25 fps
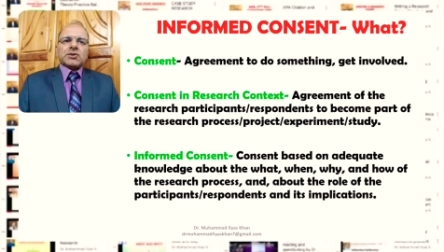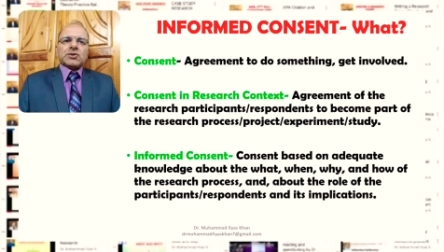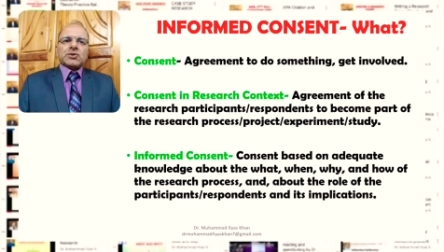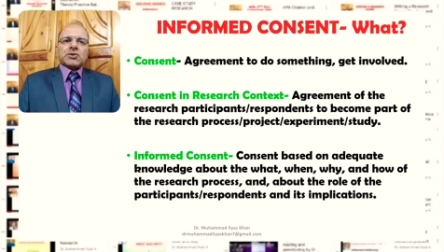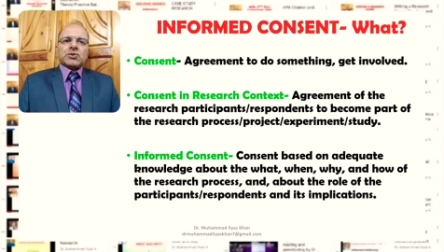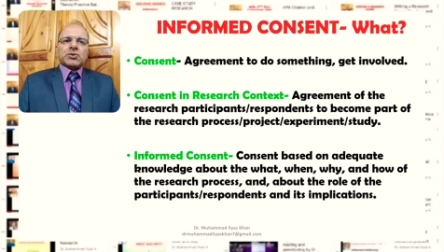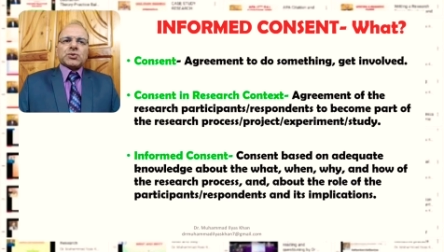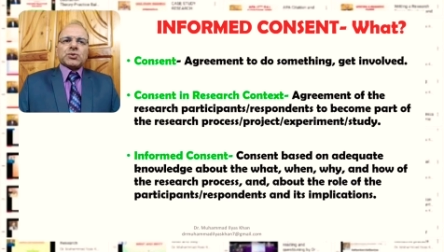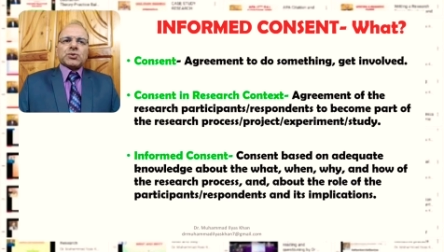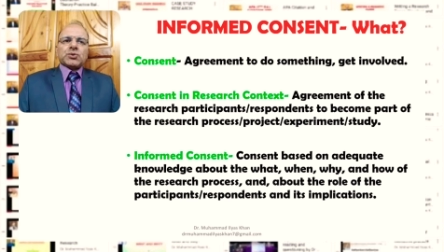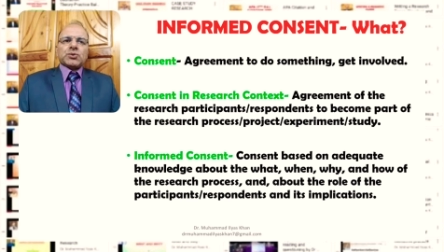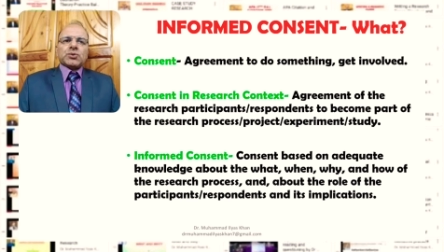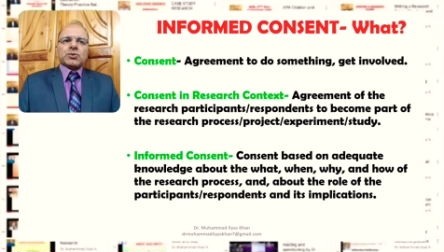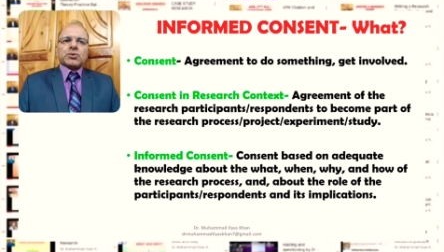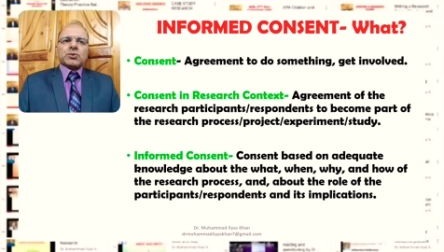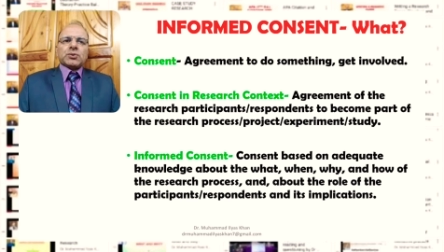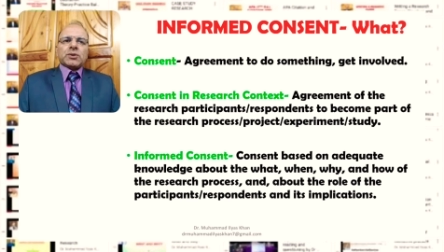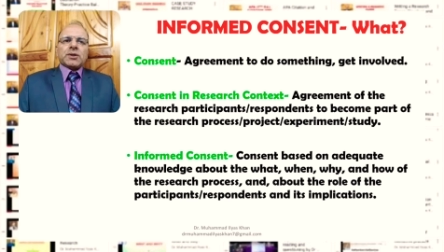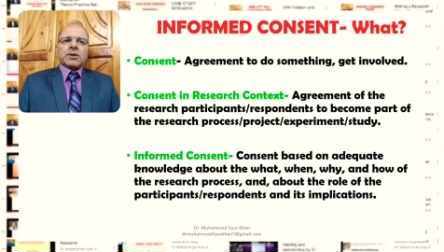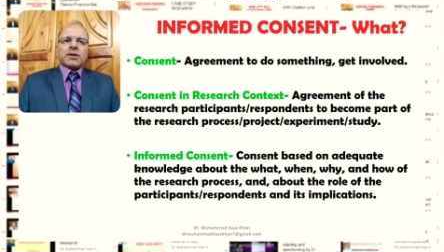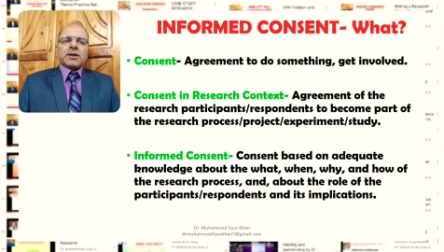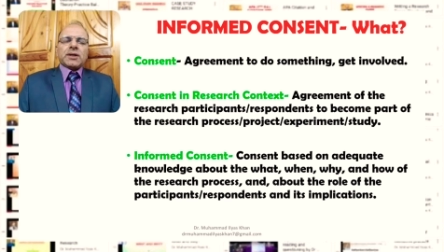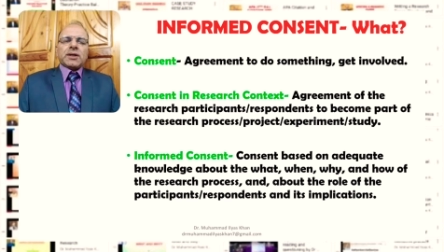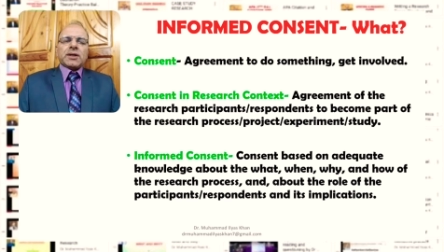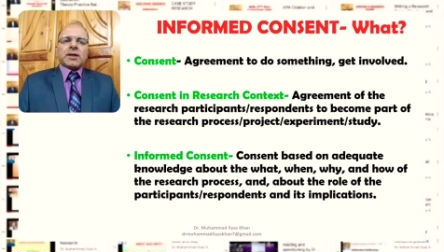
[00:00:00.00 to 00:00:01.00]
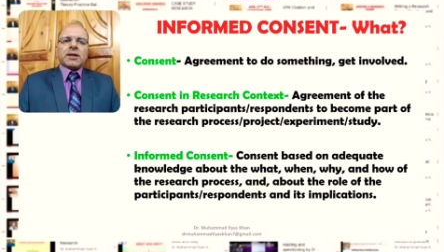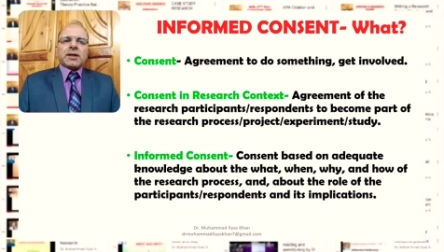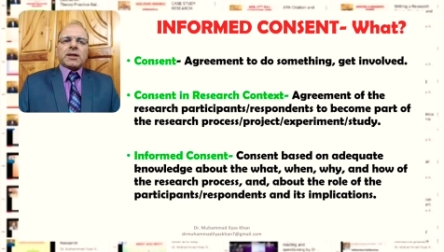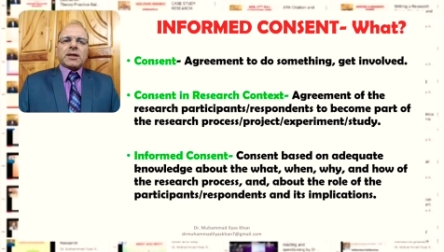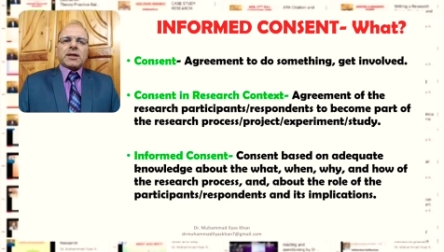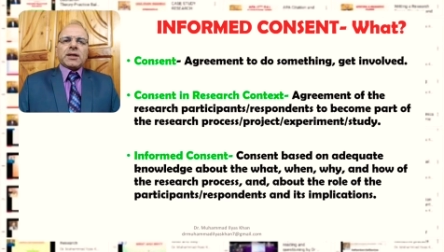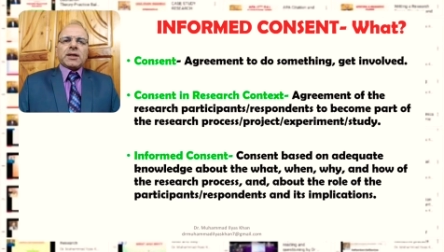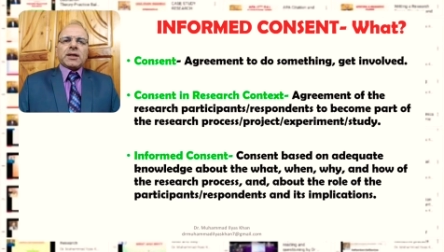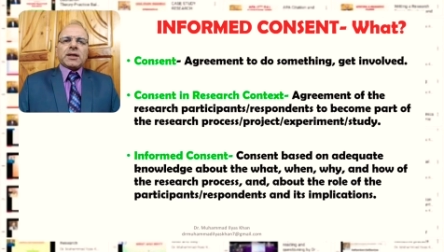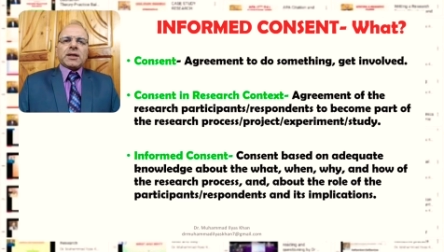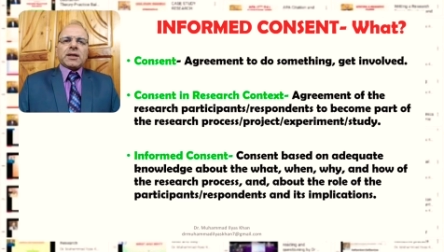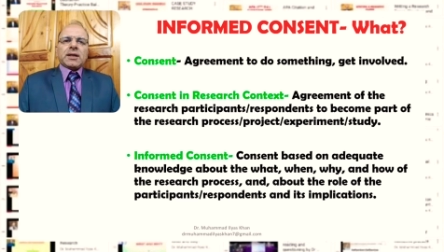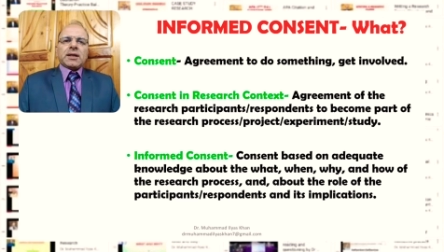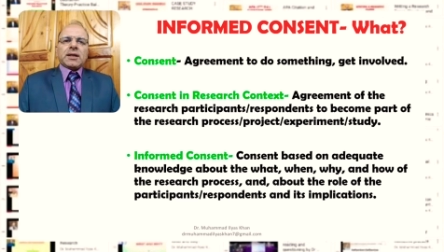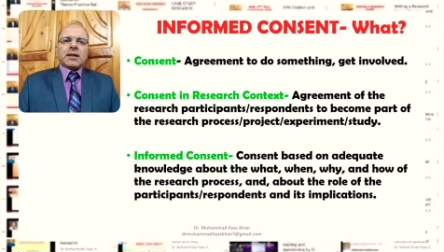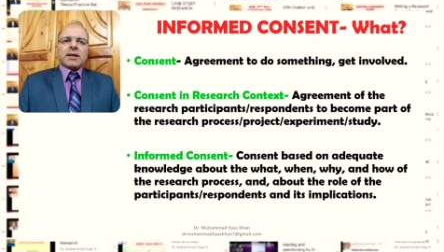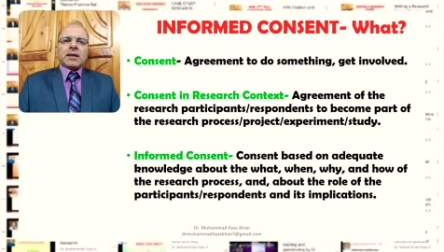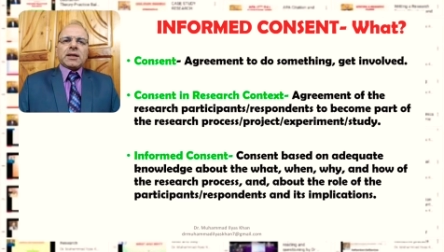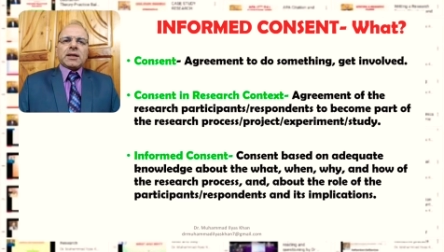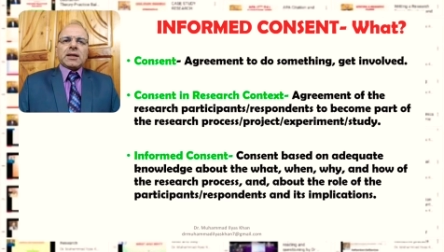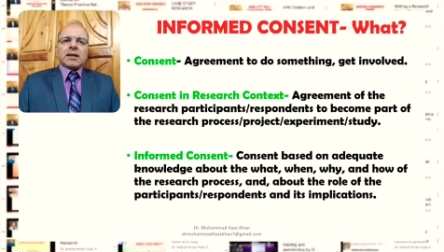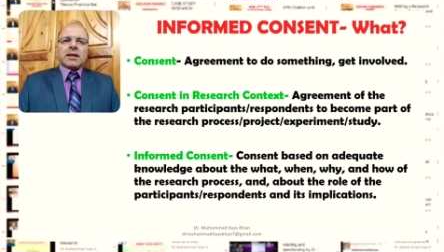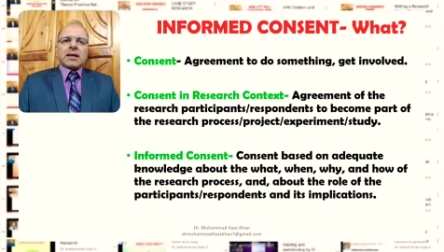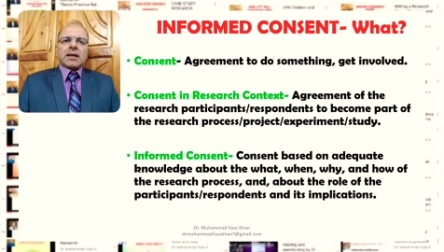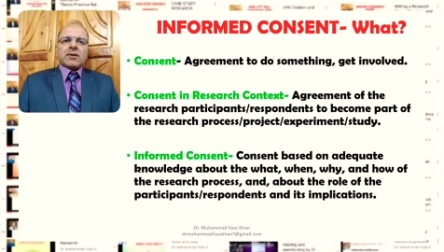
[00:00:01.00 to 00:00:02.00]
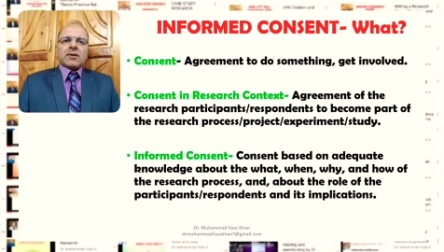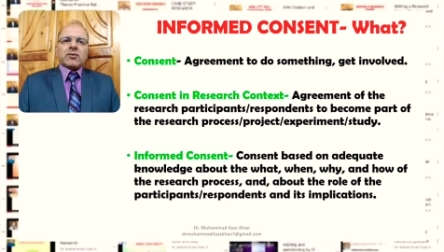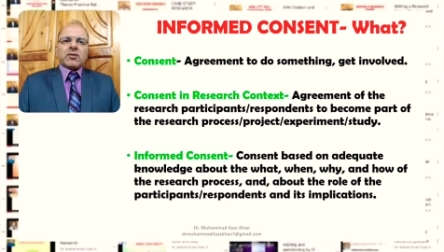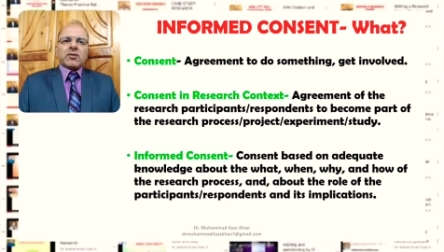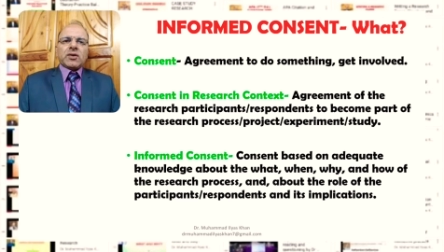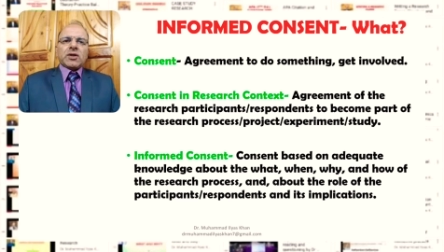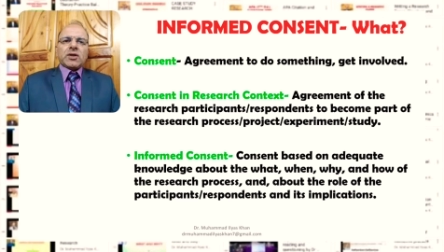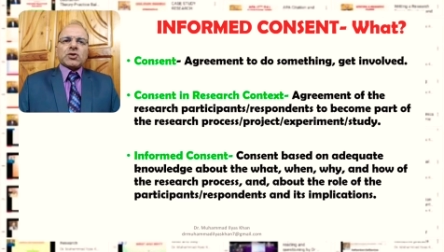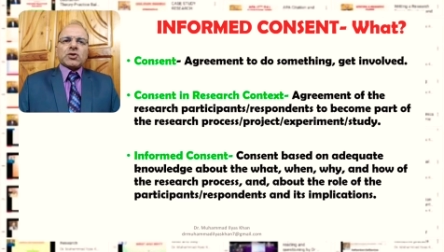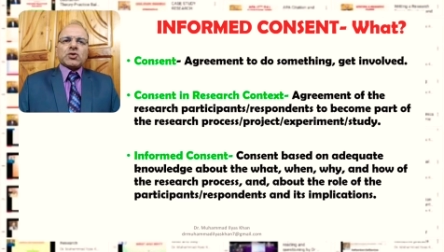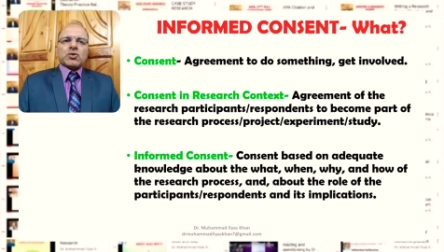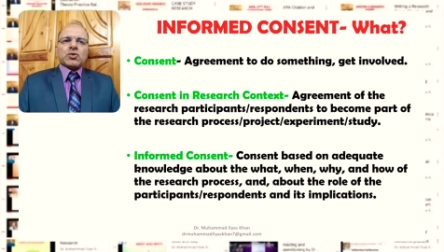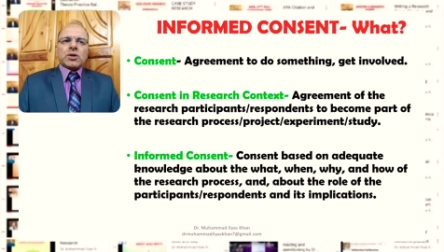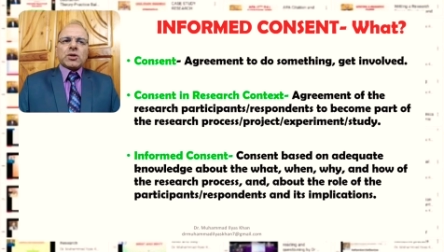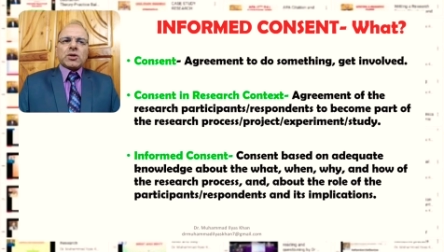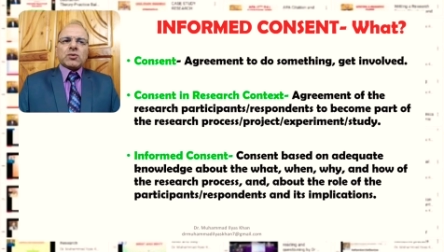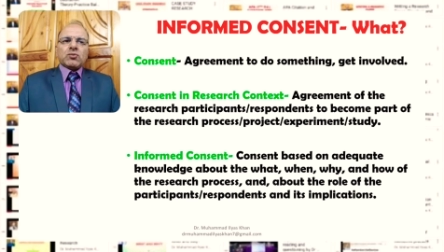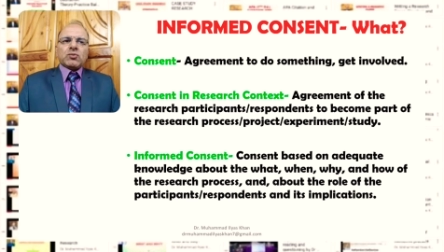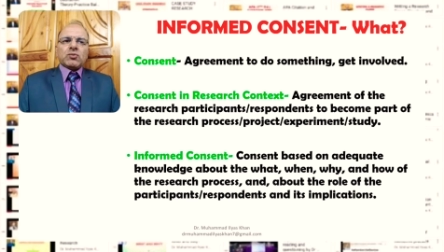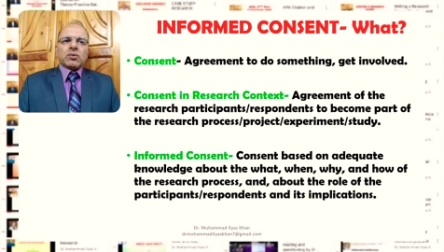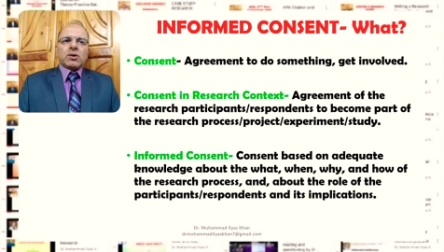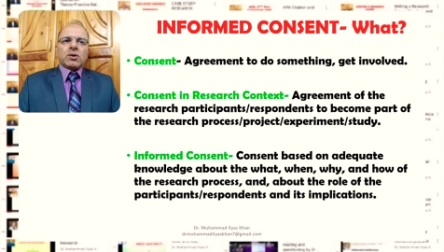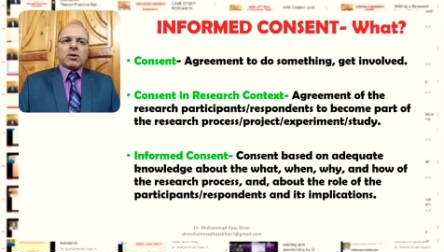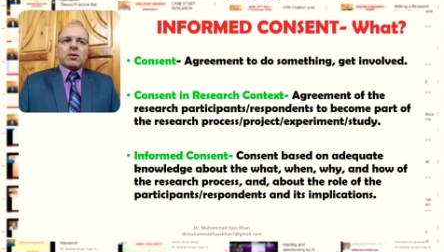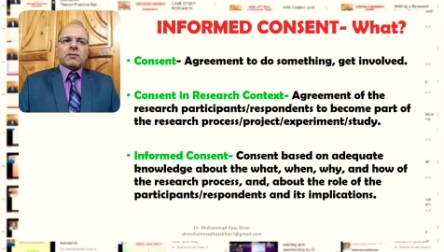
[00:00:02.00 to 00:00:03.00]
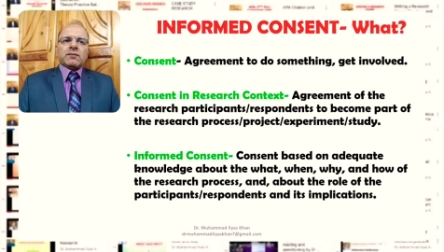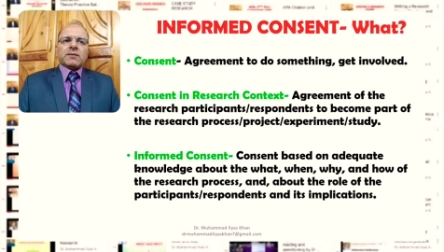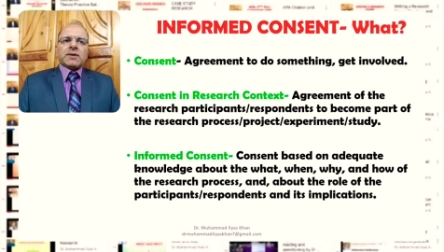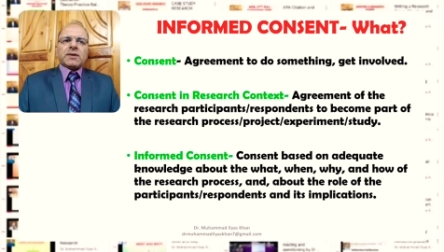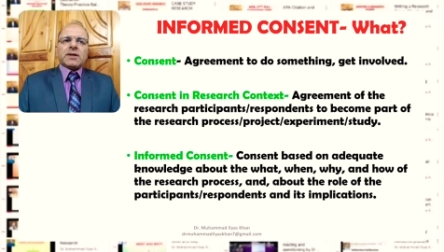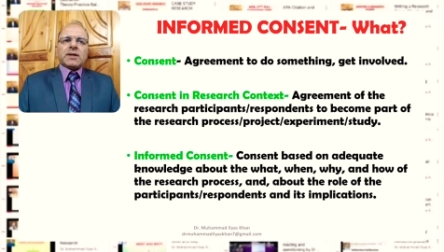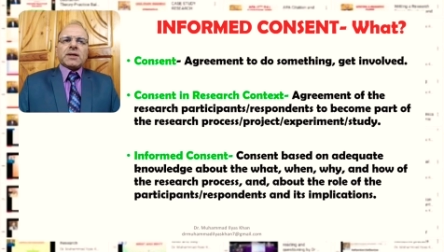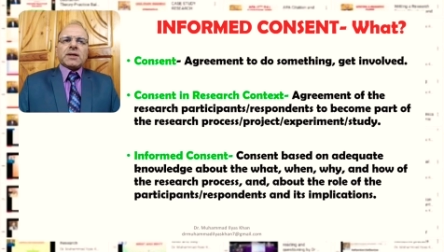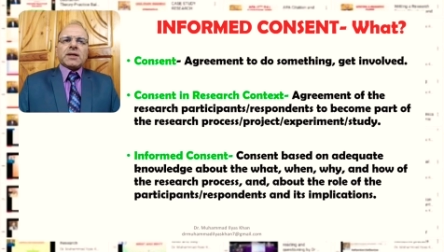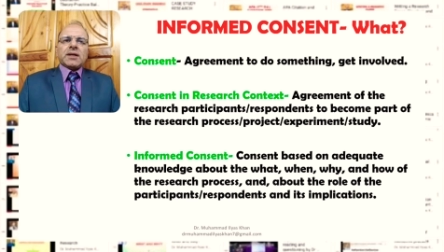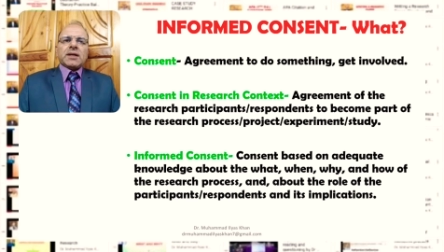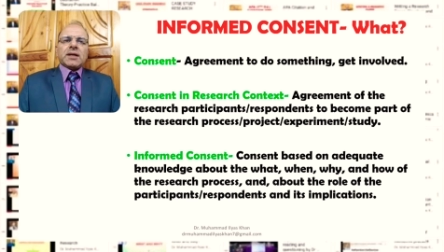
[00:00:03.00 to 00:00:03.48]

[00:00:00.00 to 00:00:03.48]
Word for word: to eh, agree to involve in,